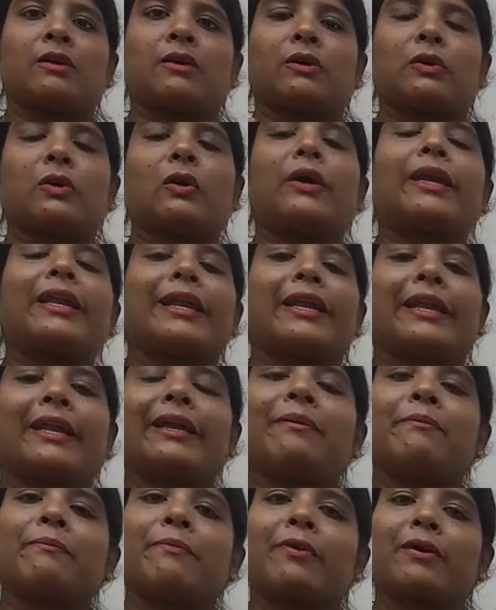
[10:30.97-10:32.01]
go in
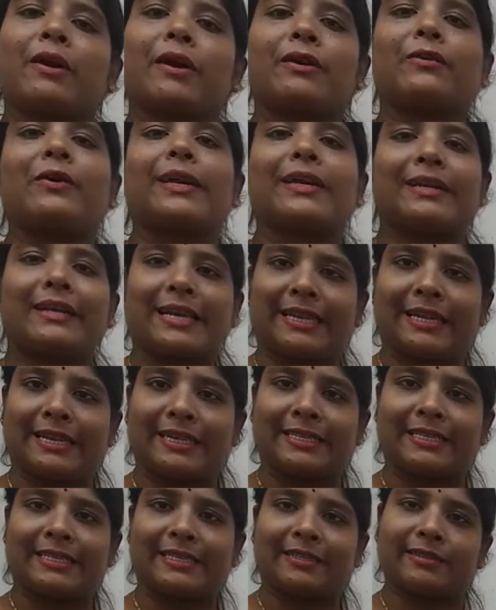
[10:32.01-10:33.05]
a forward
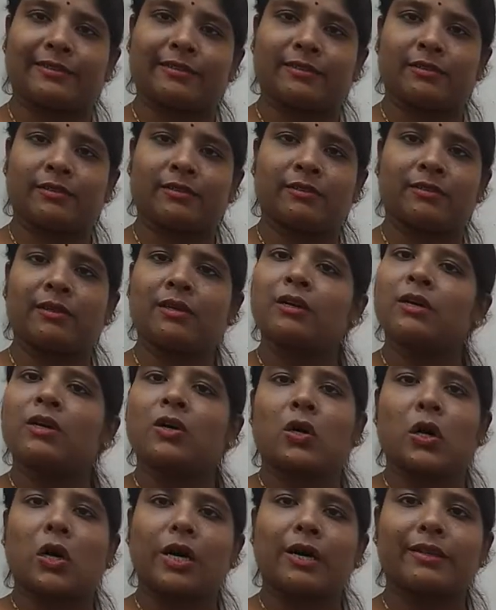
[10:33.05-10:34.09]
direction,
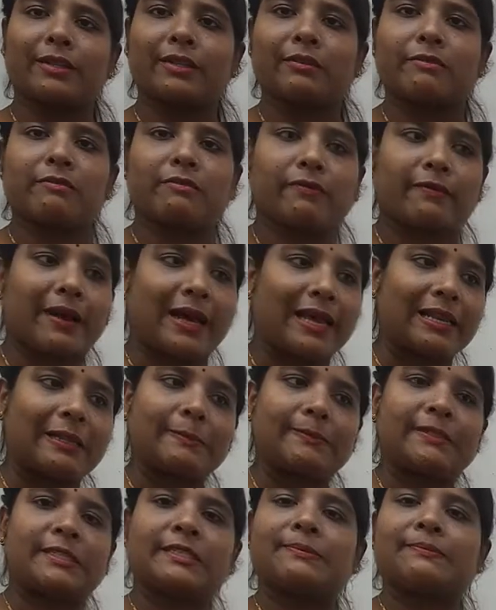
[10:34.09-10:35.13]
or the
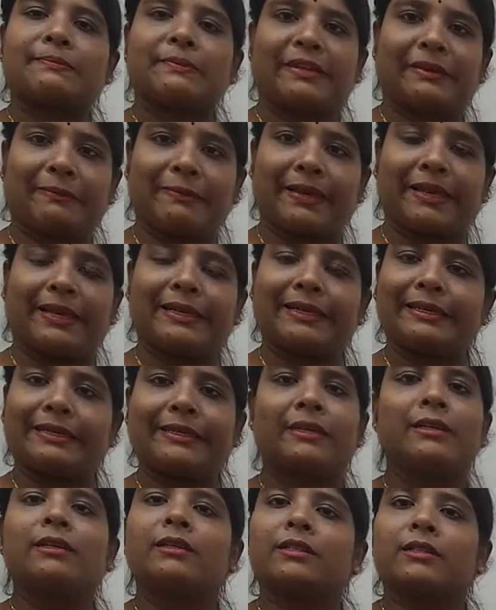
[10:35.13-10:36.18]
valves
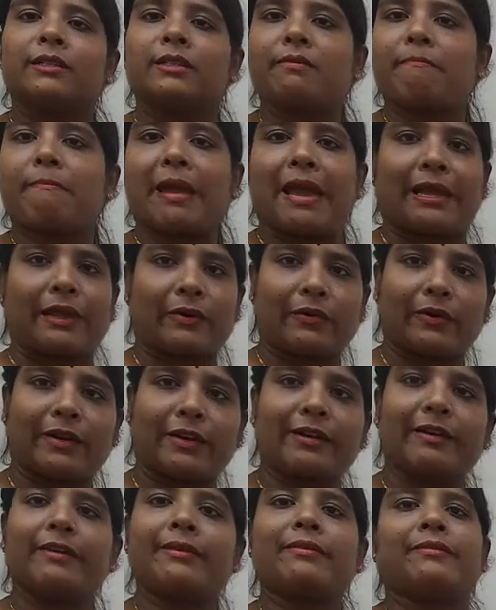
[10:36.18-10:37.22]
prevent the
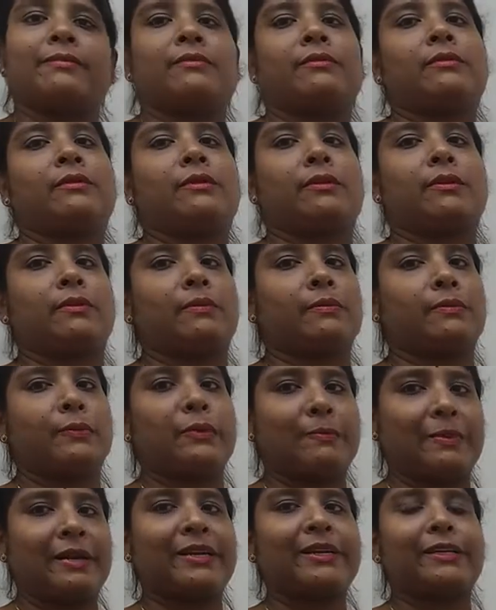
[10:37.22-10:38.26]
backward
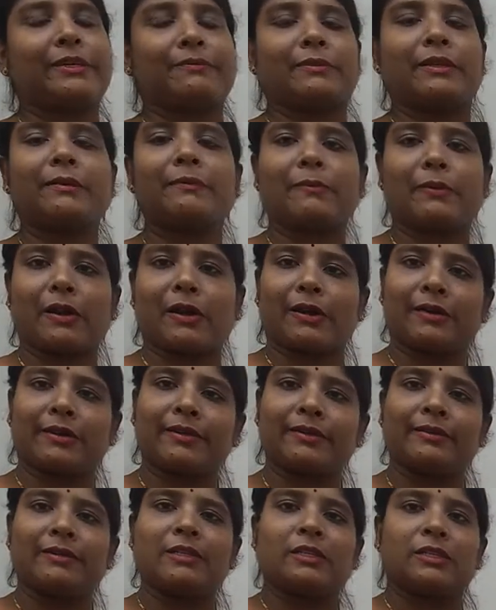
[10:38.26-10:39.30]
movement of the
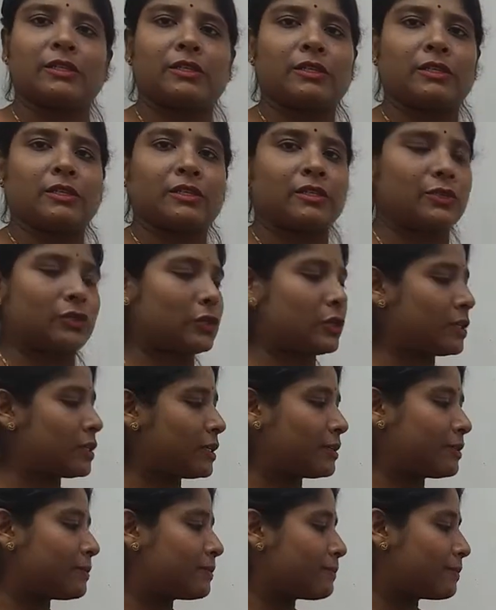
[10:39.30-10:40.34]
blood. So
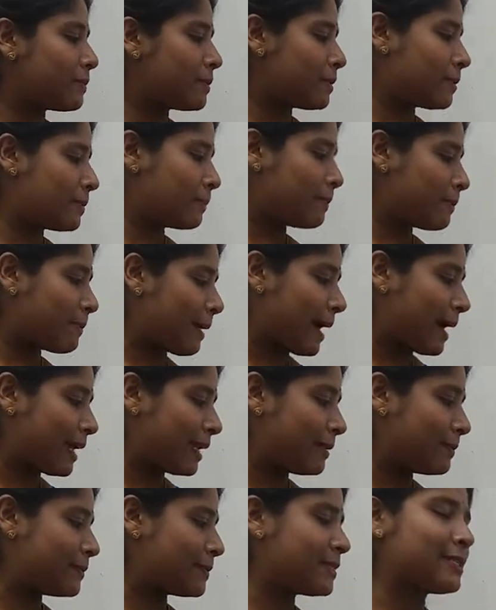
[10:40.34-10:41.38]
the
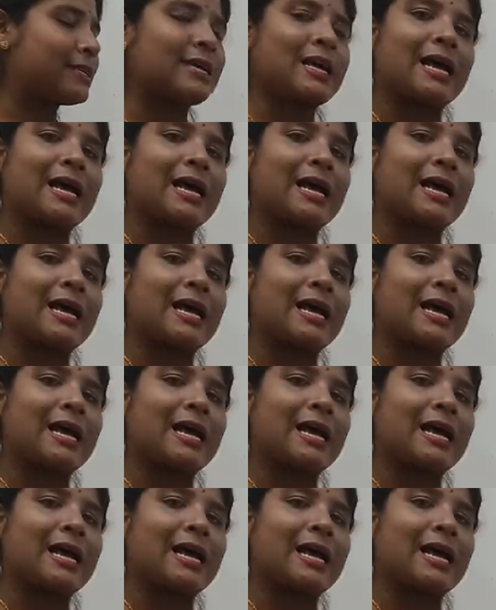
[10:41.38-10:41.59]
valves